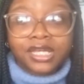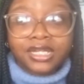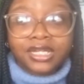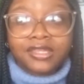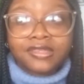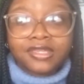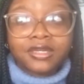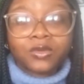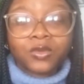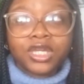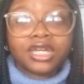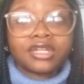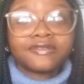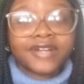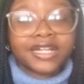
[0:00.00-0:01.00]
And I think we
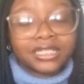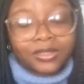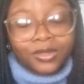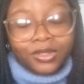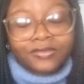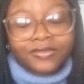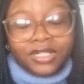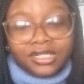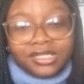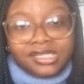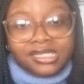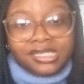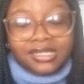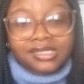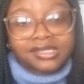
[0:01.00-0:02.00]
can find a lot of
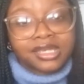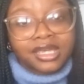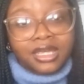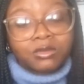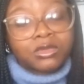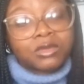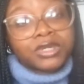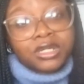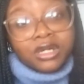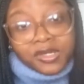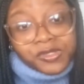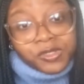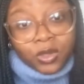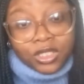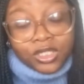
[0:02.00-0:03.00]
answers when we
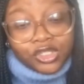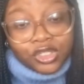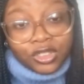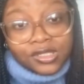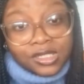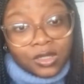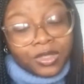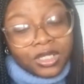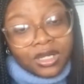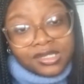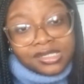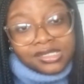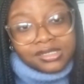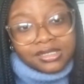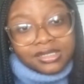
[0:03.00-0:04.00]
ask questions, and we
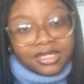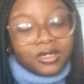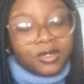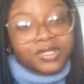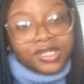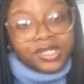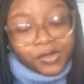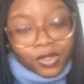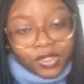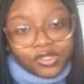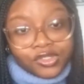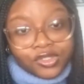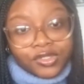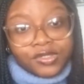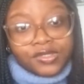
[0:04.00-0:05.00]
ask the elders
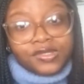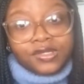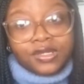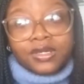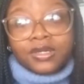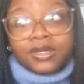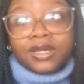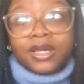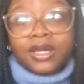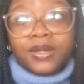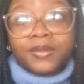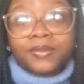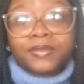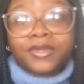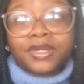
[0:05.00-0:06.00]
questions.
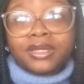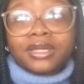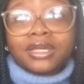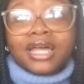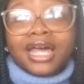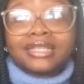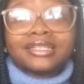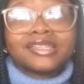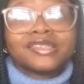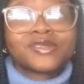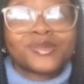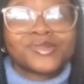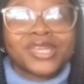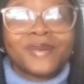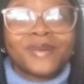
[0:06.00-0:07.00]
And
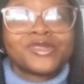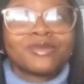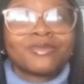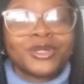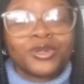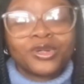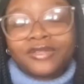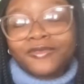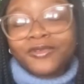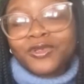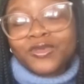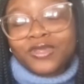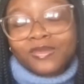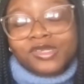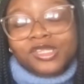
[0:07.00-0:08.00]
sometimes they might not even
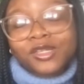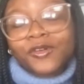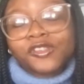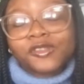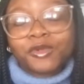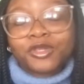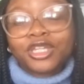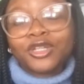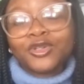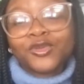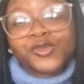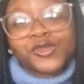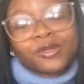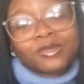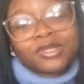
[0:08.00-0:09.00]
know themselves, but they
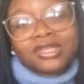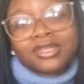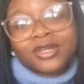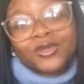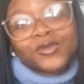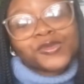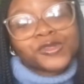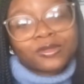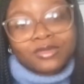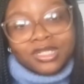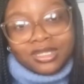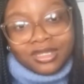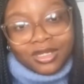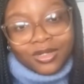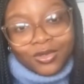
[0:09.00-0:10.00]
know somebody that knows
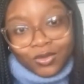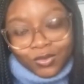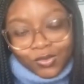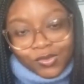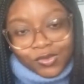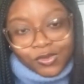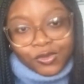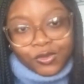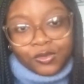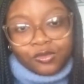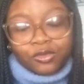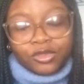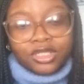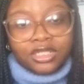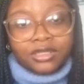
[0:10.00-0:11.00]
somebody that knows. So
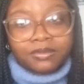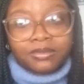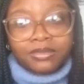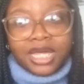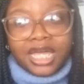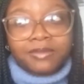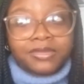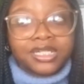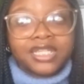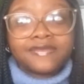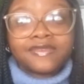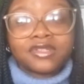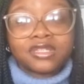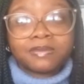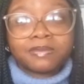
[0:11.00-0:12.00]
really, I
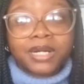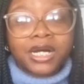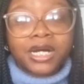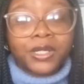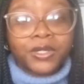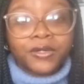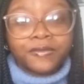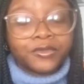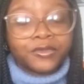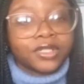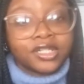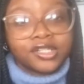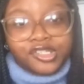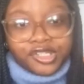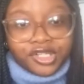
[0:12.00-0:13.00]
believe in the power of
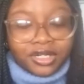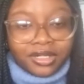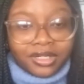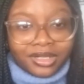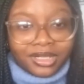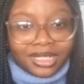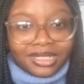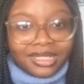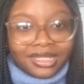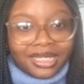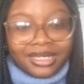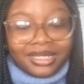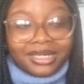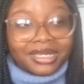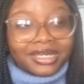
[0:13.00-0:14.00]
knowledge sharing, and
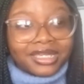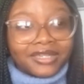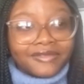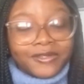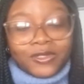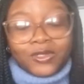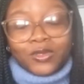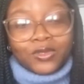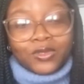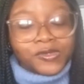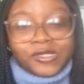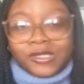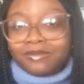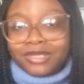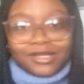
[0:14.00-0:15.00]
that if you don't know
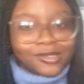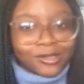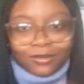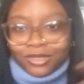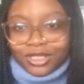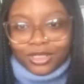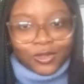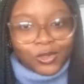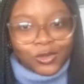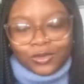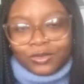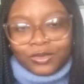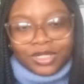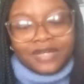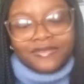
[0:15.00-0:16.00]
something, somebody else
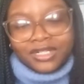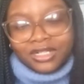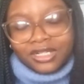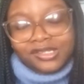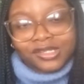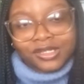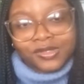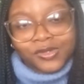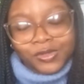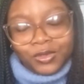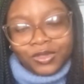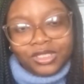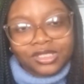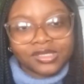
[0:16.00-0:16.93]
would have an answer to it.